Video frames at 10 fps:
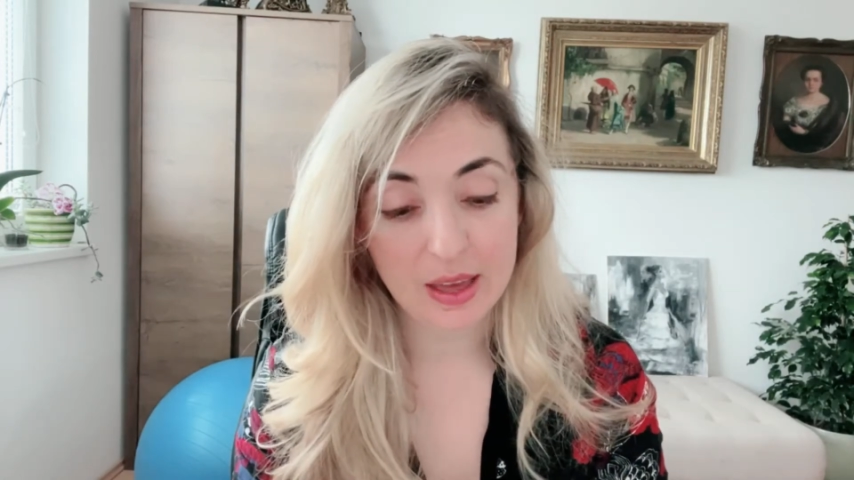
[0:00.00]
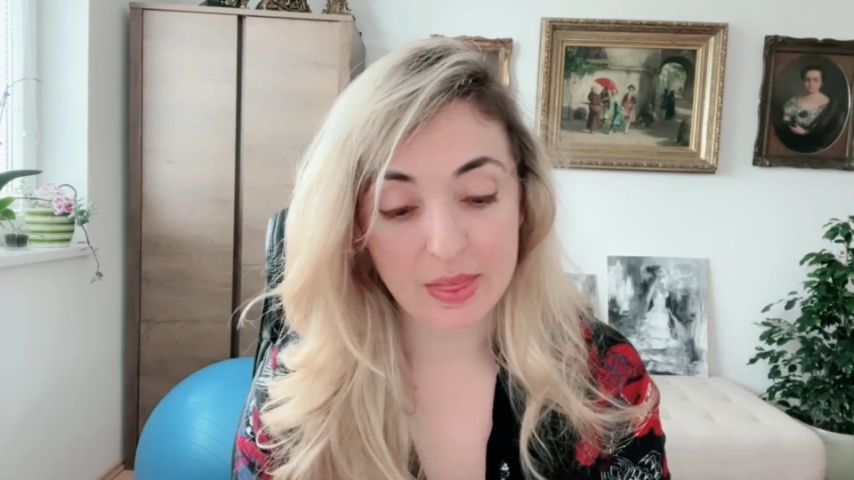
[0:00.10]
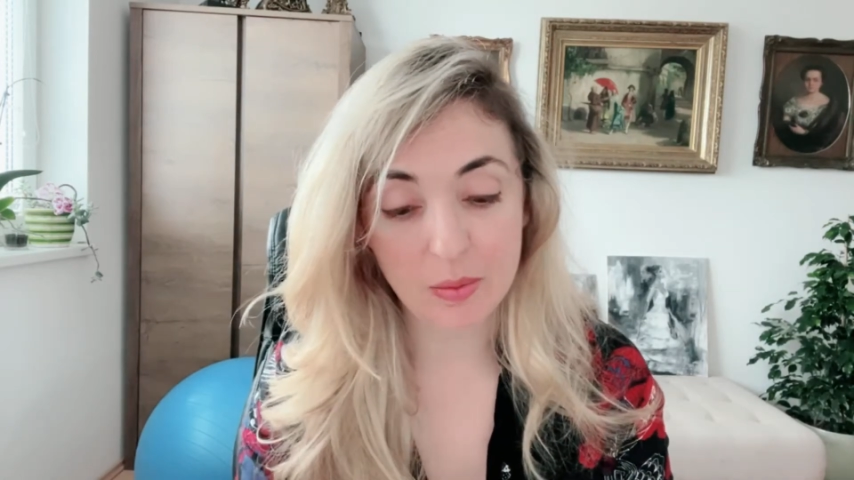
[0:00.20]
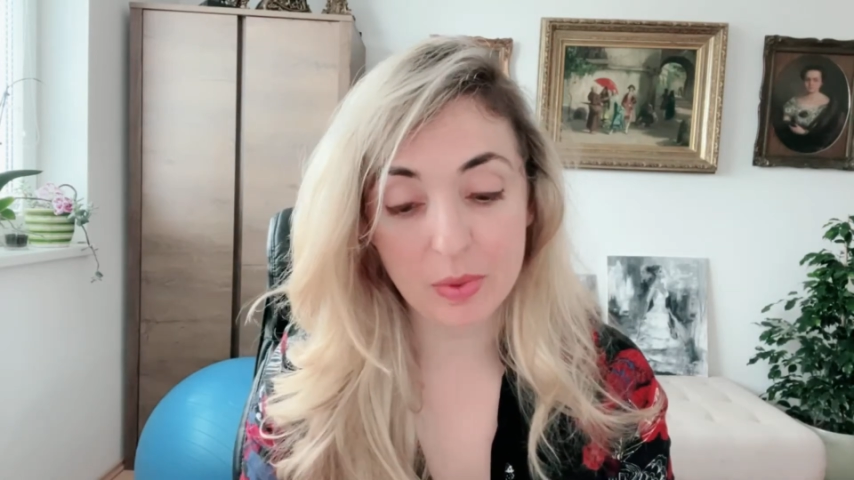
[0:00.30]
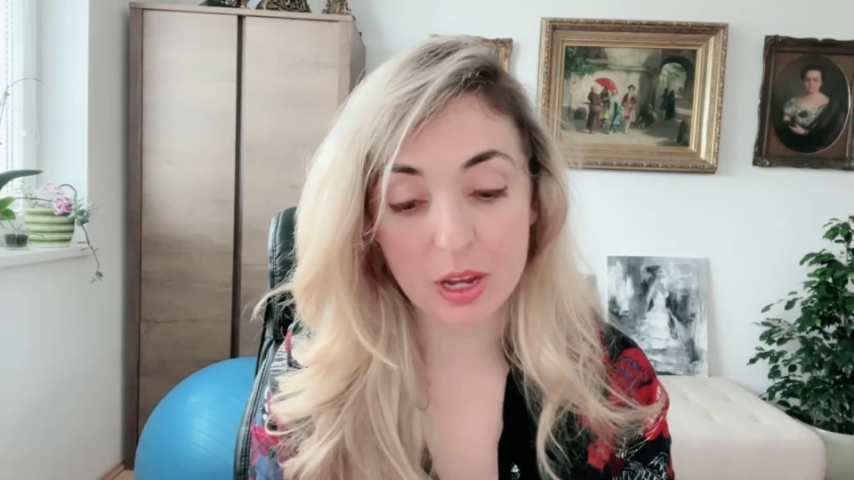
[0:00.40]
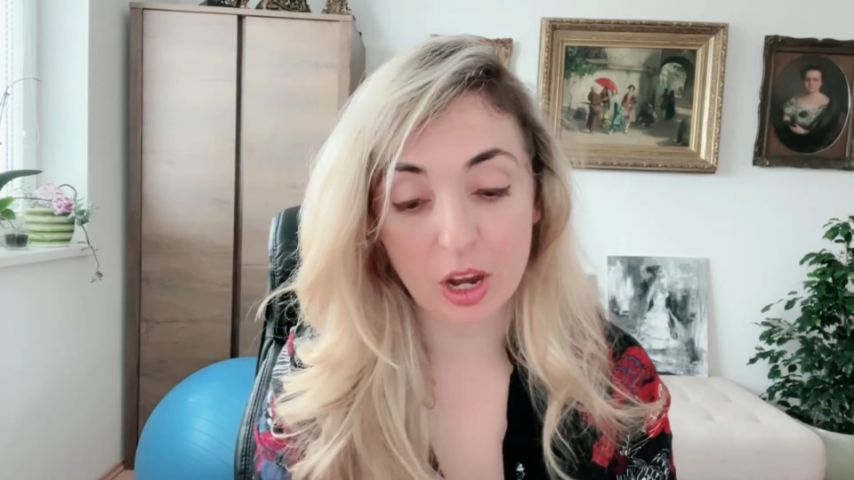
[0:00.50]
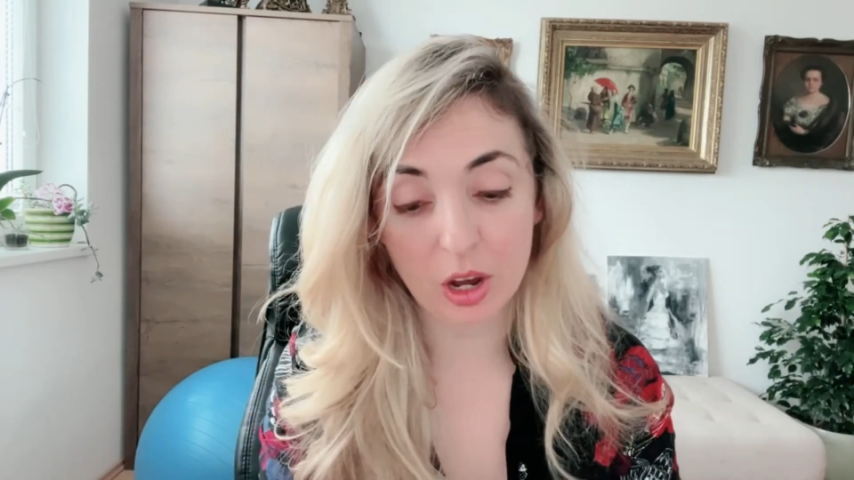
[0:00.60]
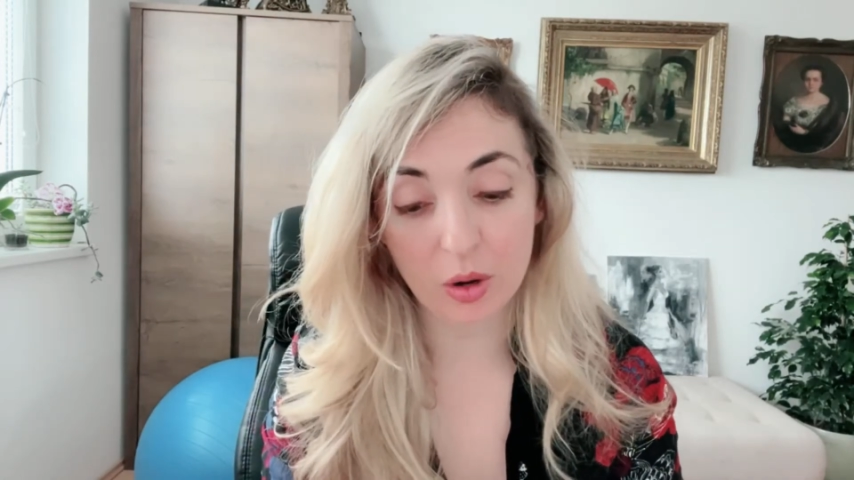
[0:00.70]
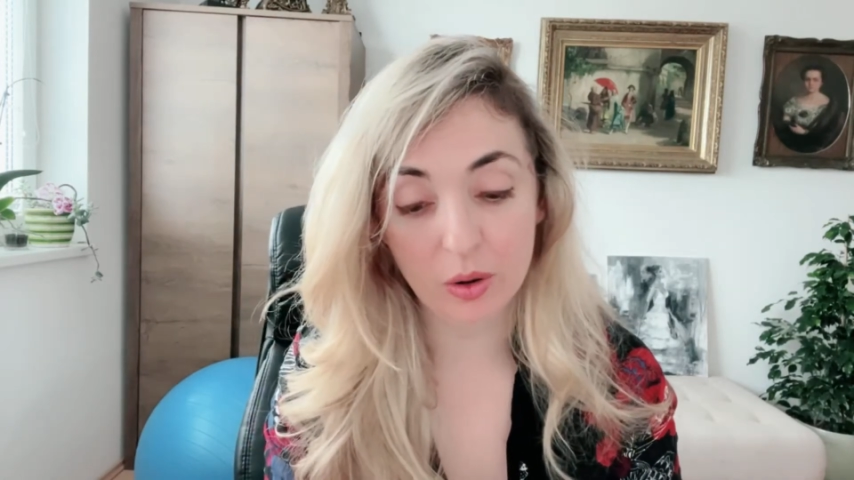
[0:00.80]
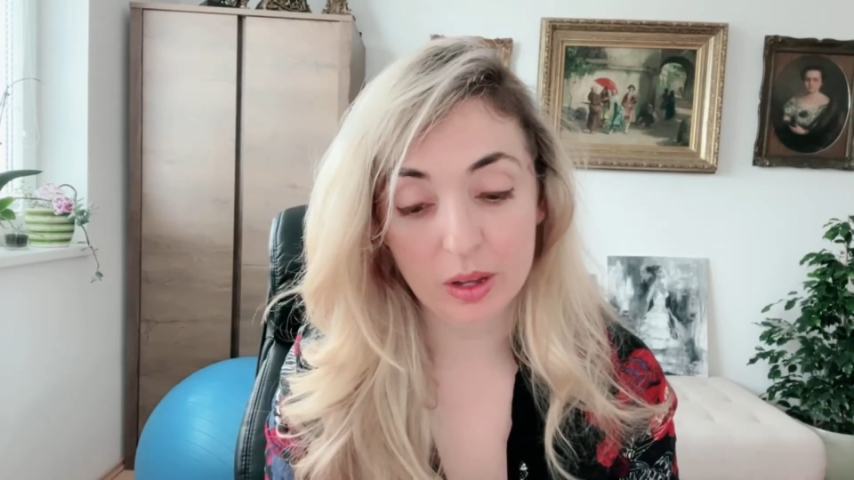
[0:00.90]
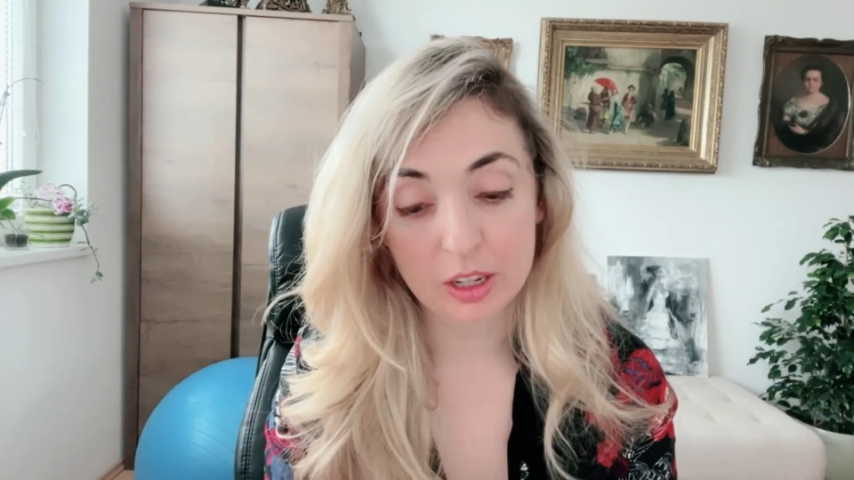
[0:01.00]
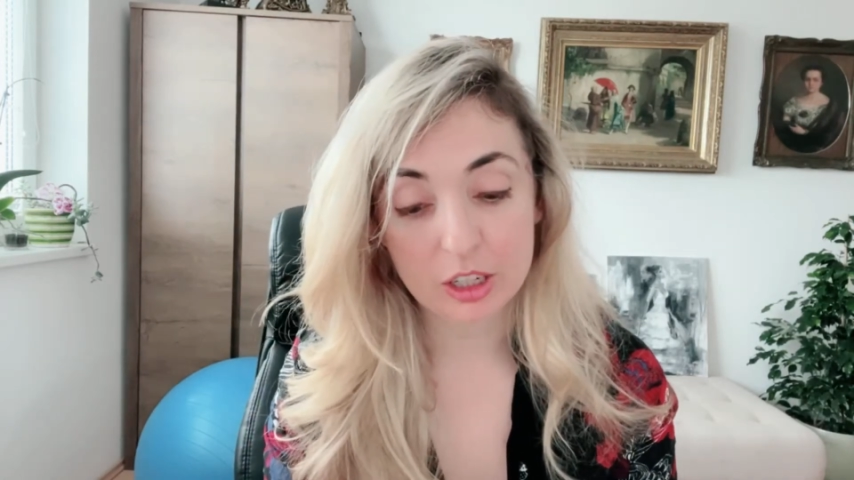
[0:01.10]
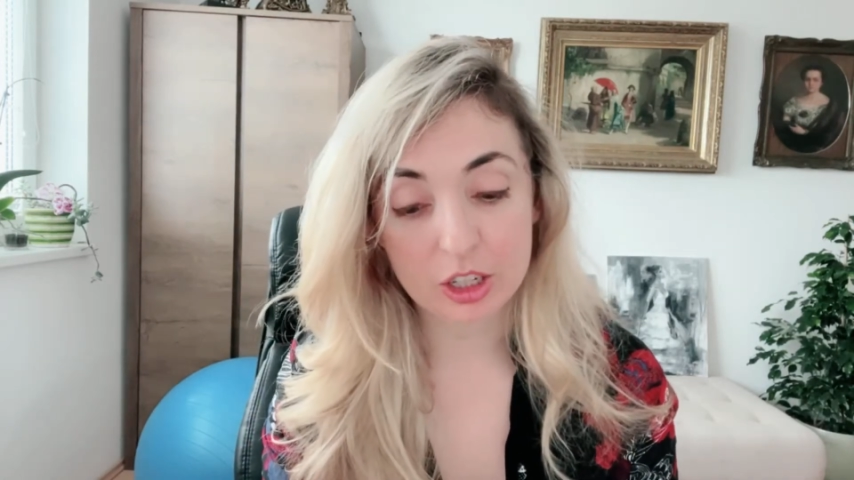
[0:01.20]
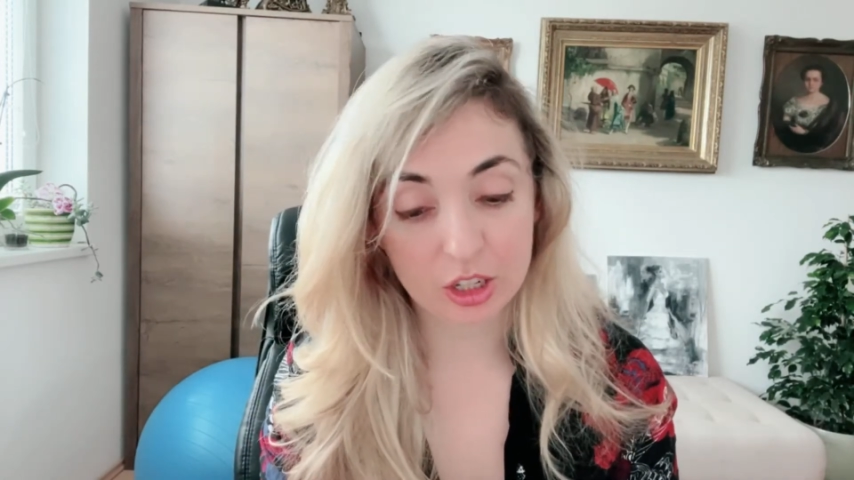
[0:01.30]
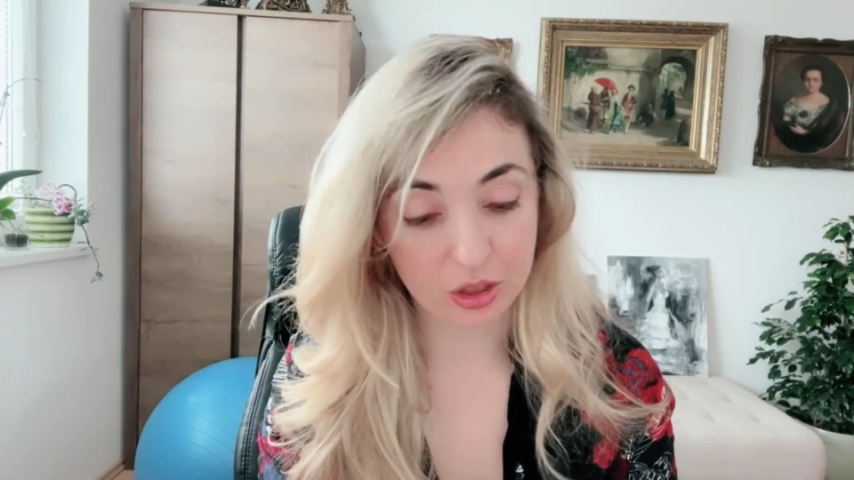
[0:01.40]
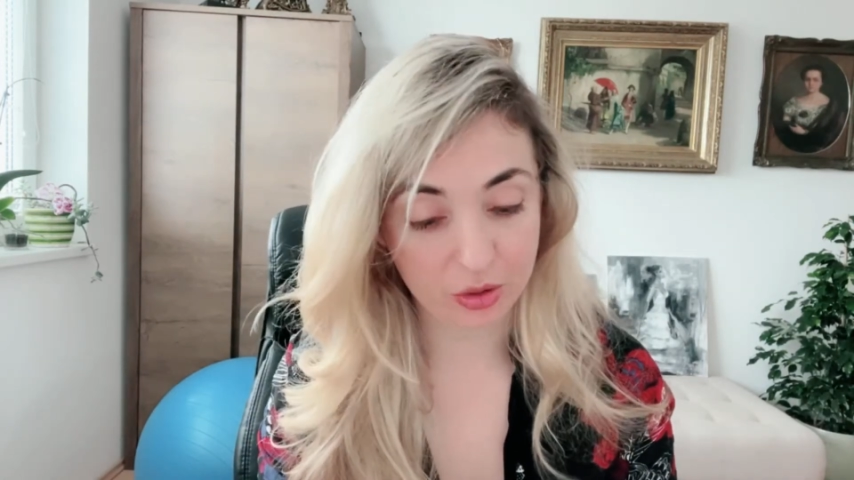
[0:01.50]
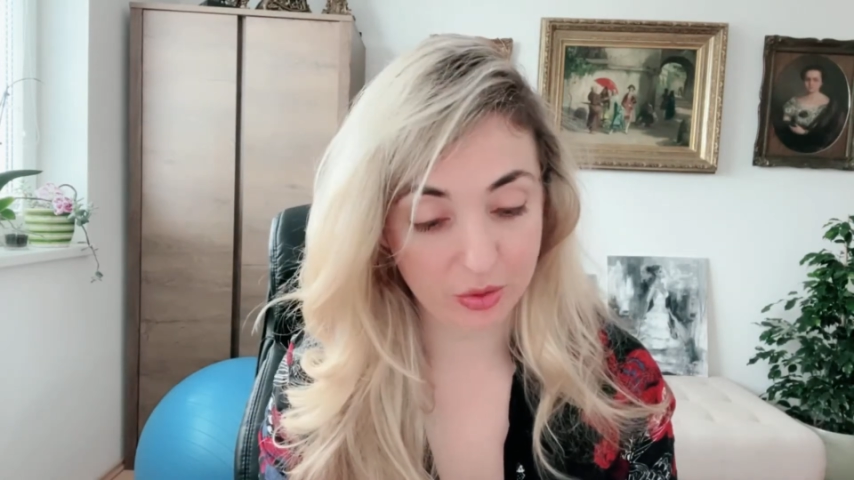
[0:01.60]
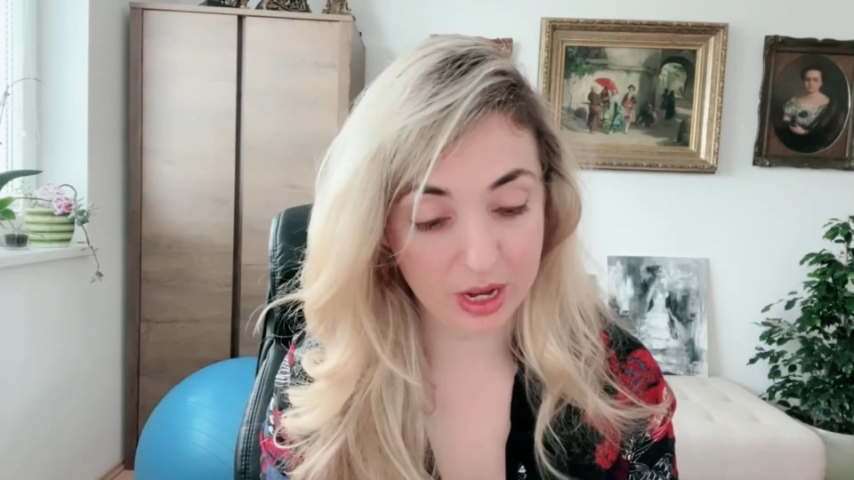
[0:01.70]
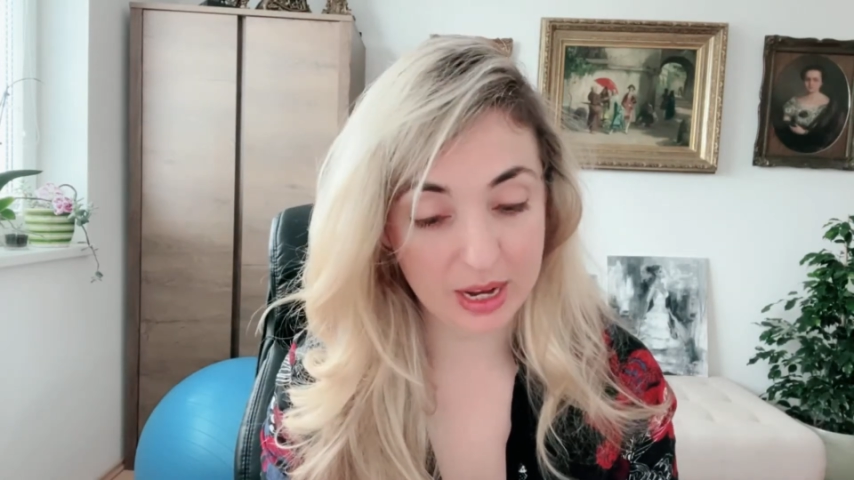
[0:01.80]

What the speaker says: then we go to 3,